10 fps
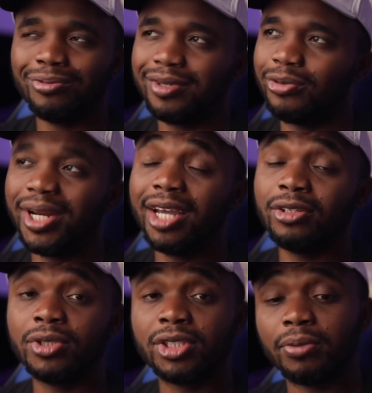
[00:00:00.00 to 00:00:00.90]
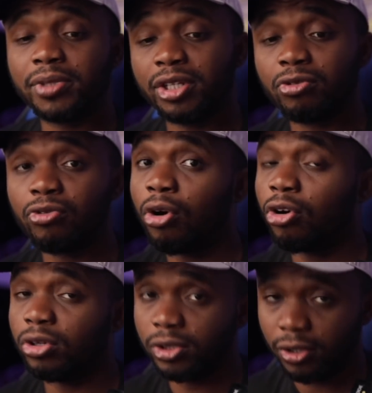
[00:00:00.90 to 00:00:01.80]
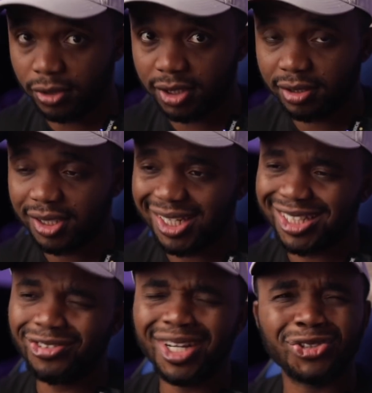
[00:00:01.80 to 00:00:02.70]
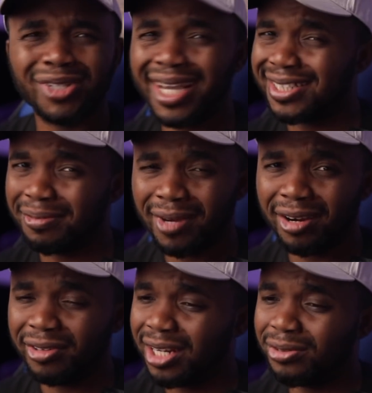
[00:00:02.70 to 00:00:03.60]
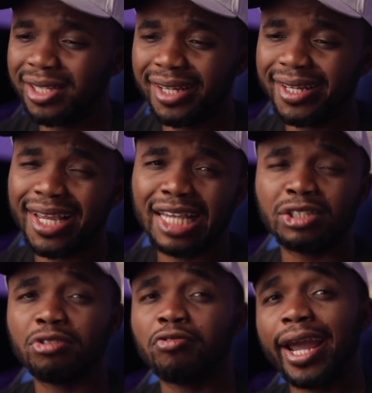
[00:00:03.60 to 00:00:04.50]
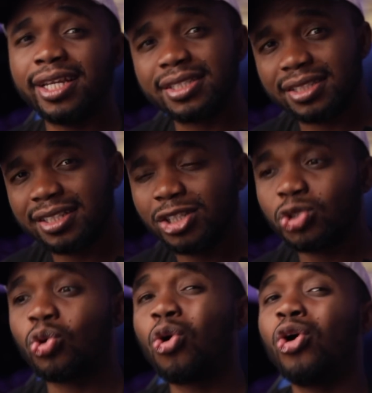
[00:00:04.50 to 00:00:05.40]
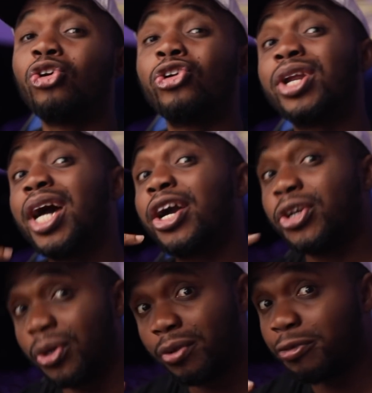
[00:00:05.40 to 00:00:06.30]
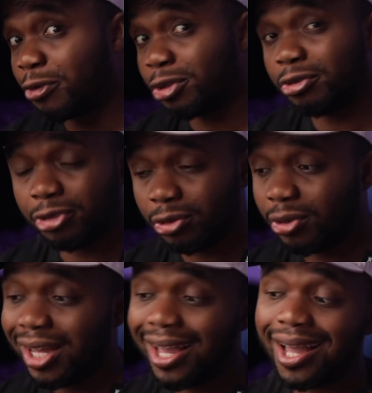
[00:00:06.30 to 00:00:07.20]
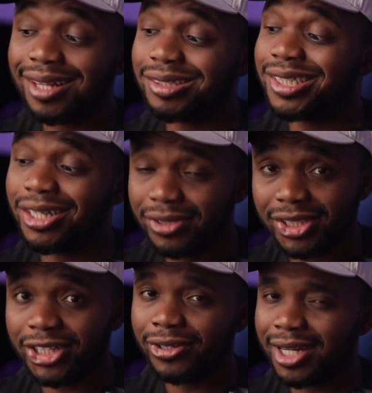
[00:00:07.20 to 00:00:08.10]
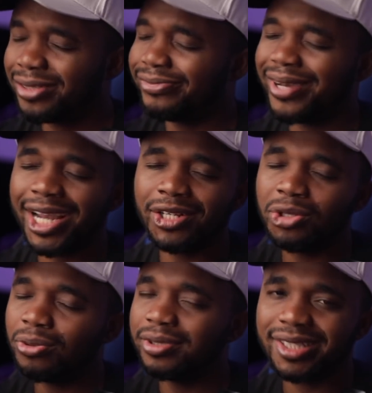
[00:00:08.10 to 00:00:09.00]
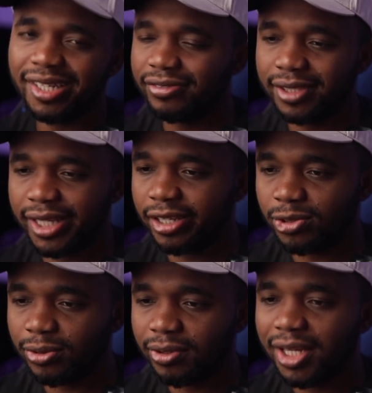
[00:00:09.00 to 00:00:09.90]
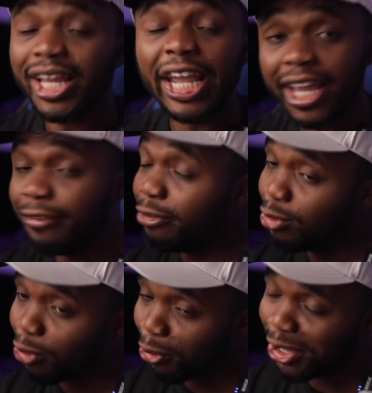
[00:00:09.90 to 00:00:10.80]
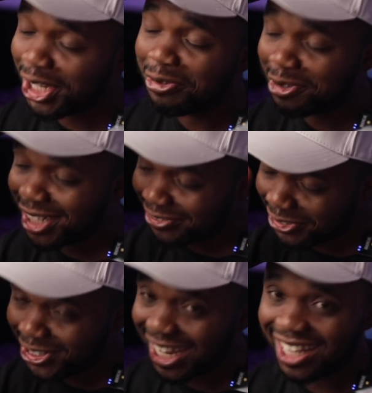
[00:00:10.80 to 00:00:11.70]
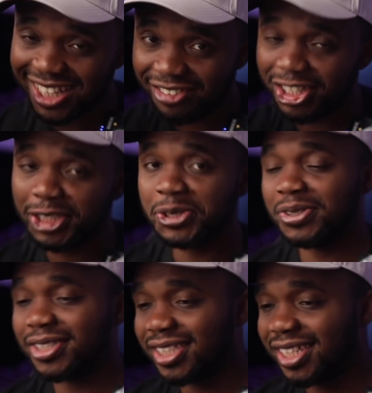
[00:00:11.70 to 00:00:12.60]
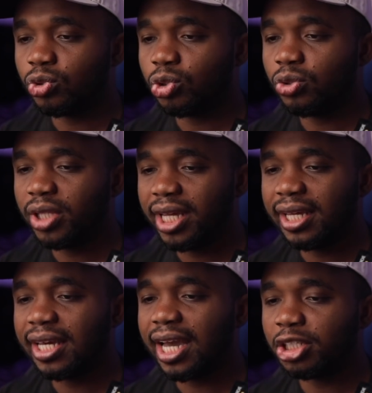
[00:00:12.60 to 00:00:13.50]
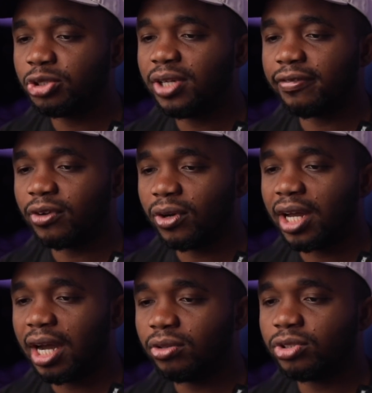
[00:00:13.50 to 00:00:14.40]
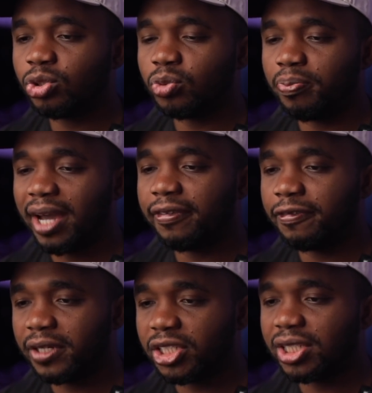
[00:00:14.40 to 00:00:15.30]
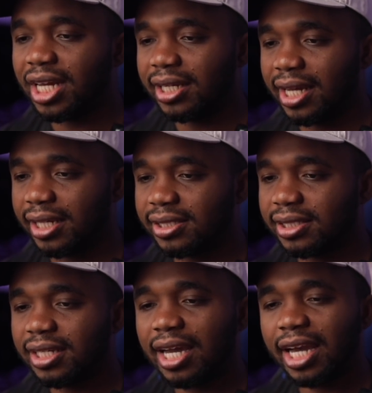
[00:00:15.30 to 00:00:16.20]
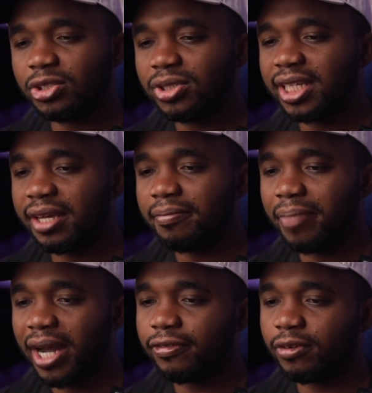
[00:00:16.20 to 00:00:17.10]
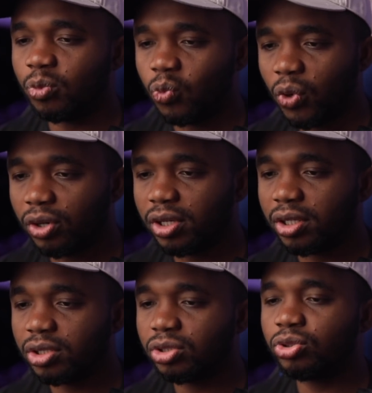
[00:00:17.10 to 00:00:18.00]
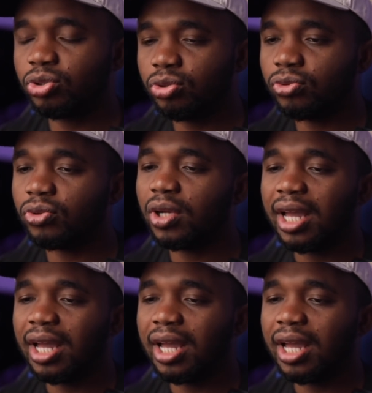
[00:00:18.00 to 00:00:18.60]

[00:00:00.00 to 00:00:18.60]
whether you do something wrong or not, as long as you guys are married, I don't think he has the right to call another girl in front of you and tell the girl that I don't even think so. Even if you guys have issues, do you think I should have gone out to buy fish that night? I just came back from work. Two,